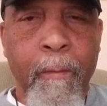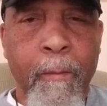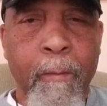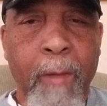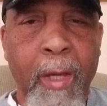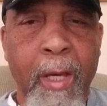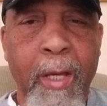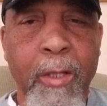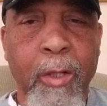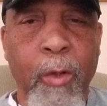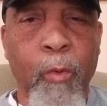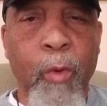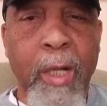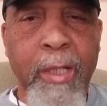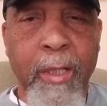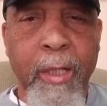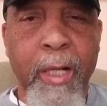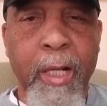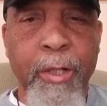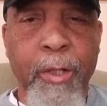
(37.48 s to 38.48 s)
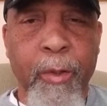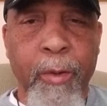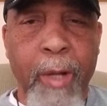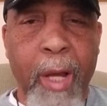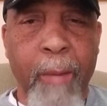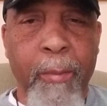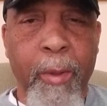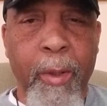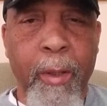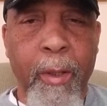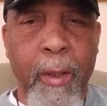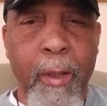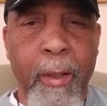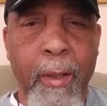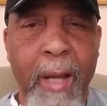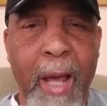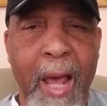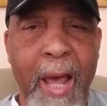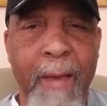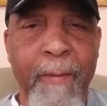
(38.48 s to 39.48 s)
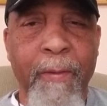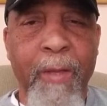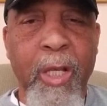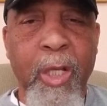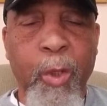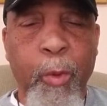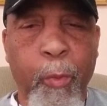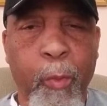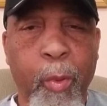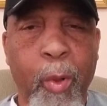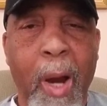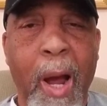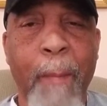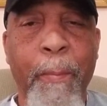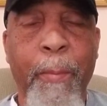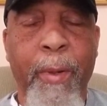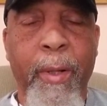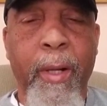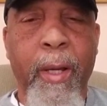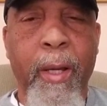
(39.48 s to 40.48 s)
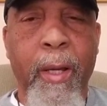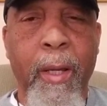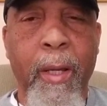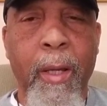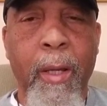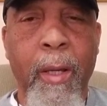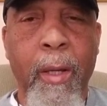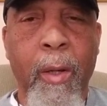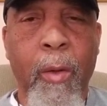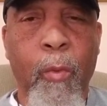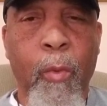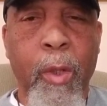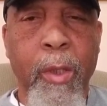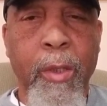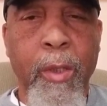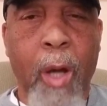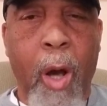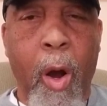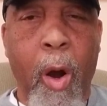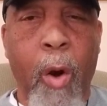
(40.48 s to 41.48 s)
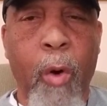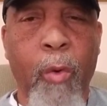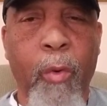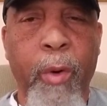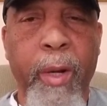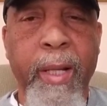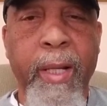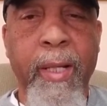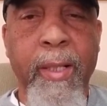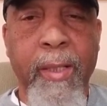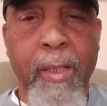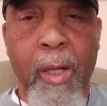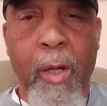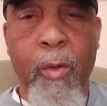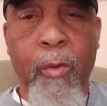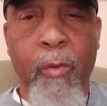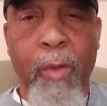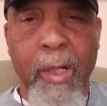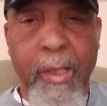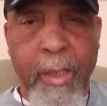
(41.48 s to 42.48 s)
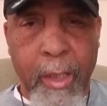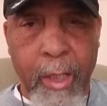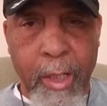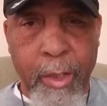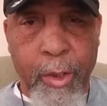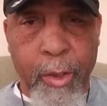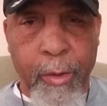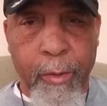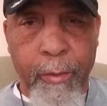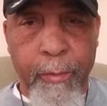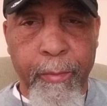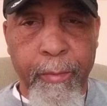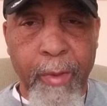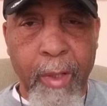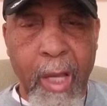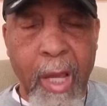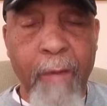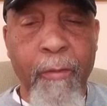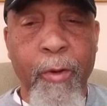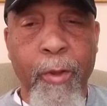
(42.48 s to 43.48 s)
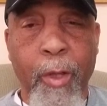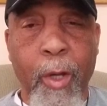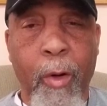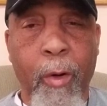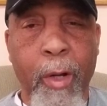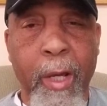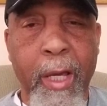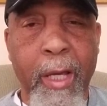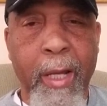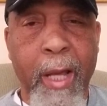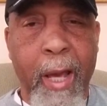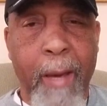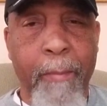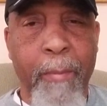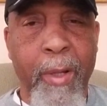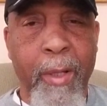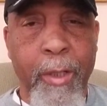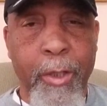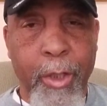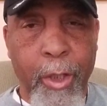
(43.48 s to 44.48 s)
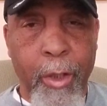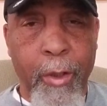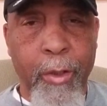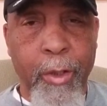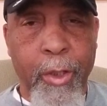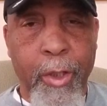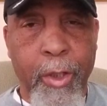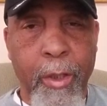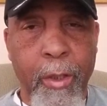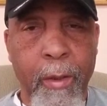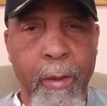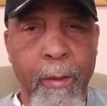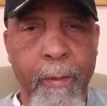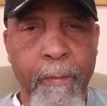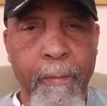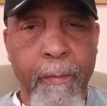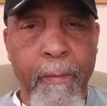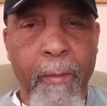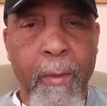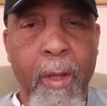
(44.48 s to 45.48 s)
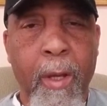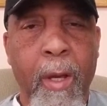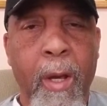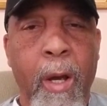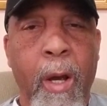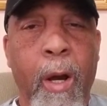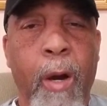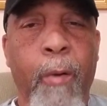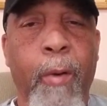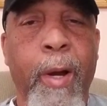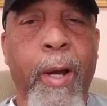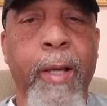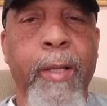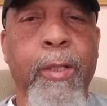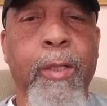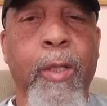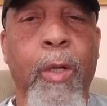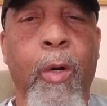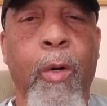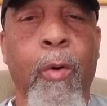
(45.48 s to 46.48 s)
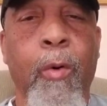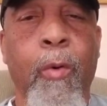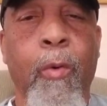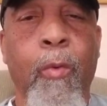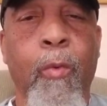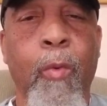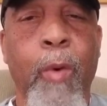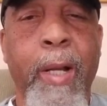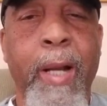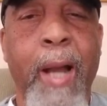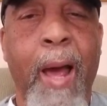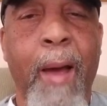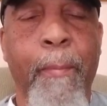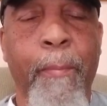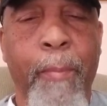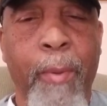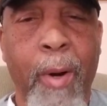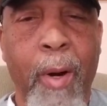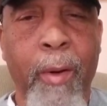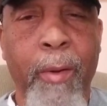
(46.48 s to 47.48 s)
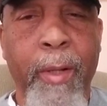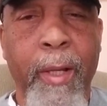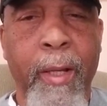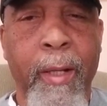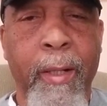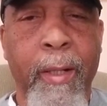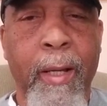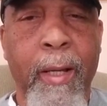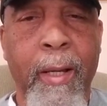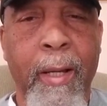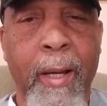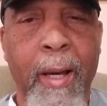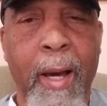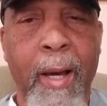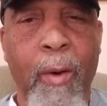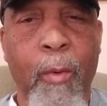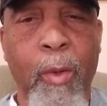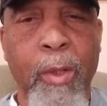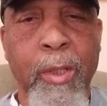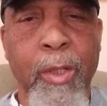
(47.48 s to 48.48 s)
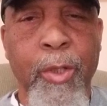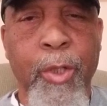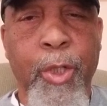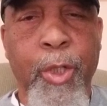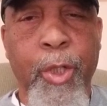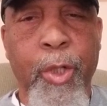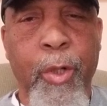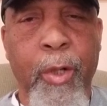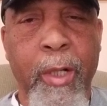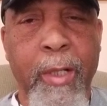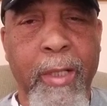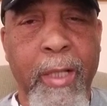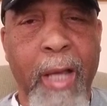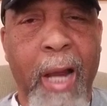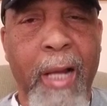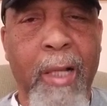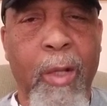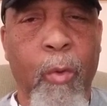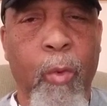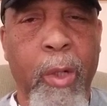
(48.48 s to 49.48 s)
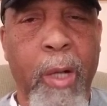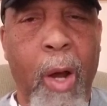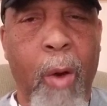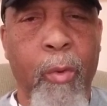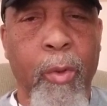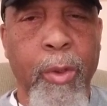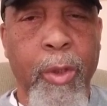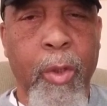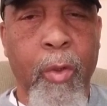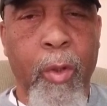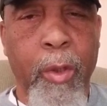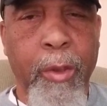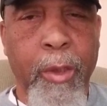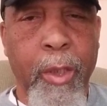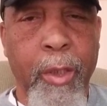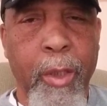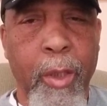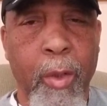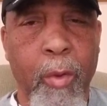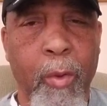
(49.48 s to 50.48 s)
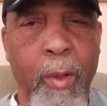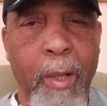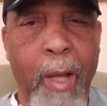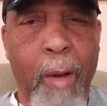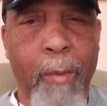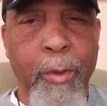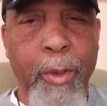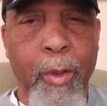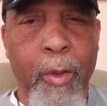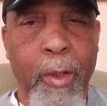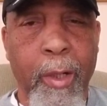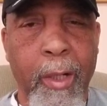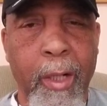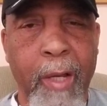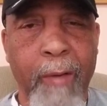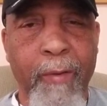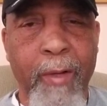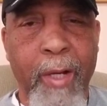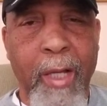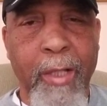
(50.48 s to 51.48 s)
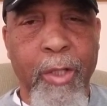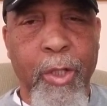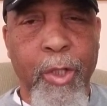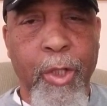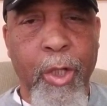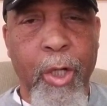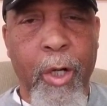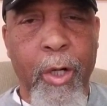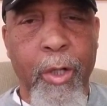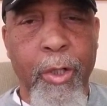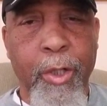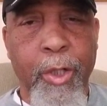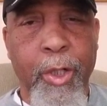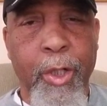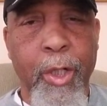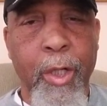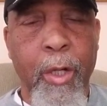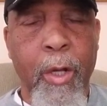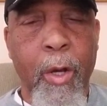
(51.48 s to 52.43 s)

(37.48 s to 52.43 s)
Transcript: is a residential neighborhood, and this property was already zoned residential, even though it had been a church. All right, so when I bought it, I wasn't sure exactly what I was going to do, whether I was going to leave it as a church